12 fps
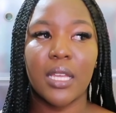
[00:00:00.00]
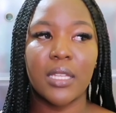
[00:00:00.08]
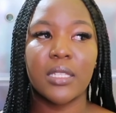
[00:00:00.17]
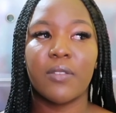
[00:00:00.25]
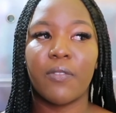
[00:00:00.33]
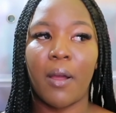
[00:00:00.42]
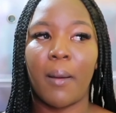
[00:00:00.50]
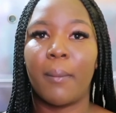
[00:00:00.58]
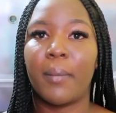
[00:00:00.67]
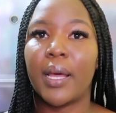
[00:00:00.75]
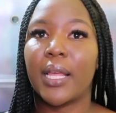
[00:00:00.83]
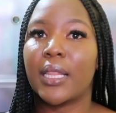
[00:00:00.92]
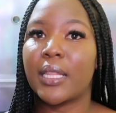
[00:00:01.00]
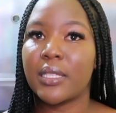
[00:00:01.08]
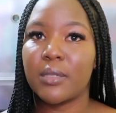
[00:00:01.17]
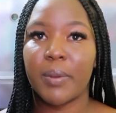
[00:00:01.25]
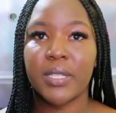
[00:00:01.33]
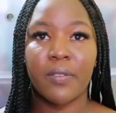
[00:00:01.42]
is from
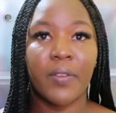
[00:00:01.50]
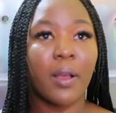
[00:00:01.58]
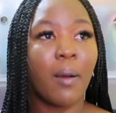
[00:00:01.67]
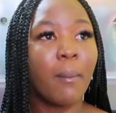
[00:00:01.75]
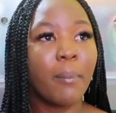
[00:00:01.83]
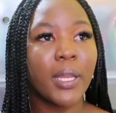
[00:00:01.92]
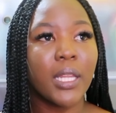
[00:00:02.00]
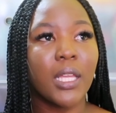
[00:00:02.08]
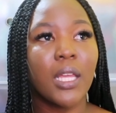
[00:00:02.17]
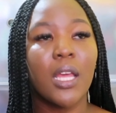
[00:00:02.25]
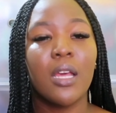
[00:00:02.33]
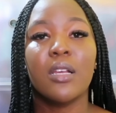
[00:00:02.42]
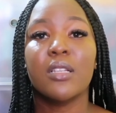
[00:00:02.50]
this specific company.